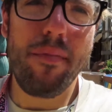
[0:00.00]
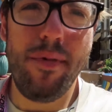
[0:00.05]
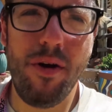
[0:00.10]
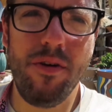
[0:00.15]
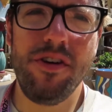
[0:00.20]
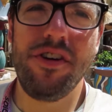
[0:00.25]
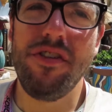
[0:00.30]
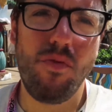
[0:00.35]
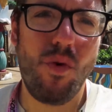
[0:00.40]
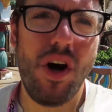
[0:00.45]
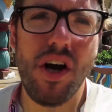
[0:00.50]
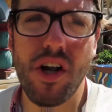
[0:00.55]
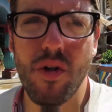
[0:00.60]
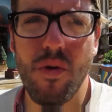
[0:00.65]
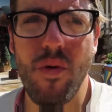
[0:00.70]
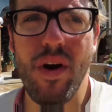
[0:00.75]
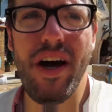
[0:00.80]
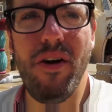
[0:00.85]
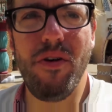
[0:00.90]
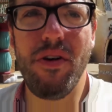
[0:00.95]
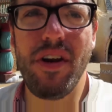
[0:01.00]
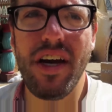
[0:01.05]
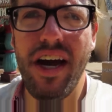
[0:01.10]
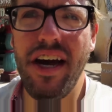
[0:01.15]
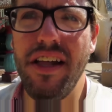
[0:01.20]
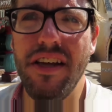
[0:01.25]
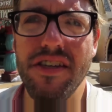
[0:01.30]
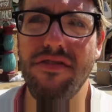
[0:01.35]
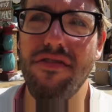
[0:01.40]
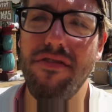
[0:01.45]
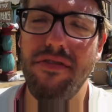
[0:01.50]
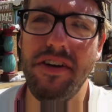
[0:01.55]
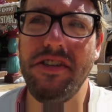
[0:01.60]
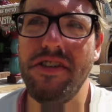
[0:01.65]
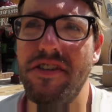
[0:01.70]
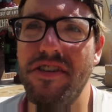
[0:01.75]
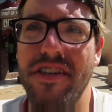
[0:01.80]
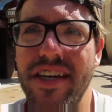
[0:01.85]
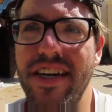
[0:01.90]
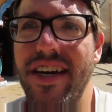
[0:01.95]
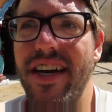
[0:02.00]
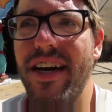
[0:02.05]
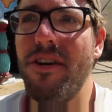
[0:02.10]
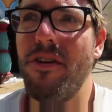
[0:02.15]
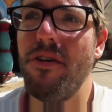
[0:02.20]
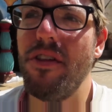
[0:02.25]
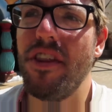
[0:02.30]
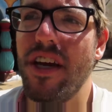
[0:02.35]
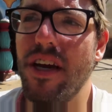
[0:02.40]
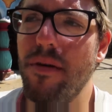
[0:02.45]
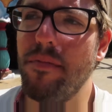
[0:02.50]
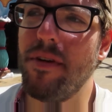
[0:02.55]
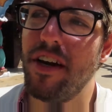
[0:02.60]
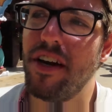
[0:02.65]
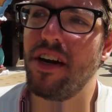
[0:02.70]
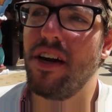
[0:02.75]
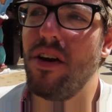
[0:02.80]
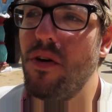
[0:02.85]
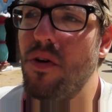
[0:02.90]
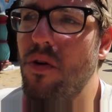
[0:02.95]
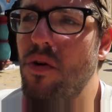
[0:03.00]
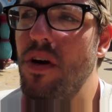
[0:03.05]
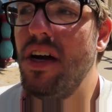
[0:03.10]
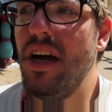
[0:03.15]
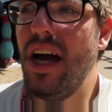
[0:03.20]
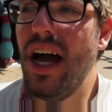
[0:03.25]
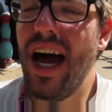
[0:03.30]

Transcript: I might just walk around Islands of Adventure today. I don't think I'm gonna go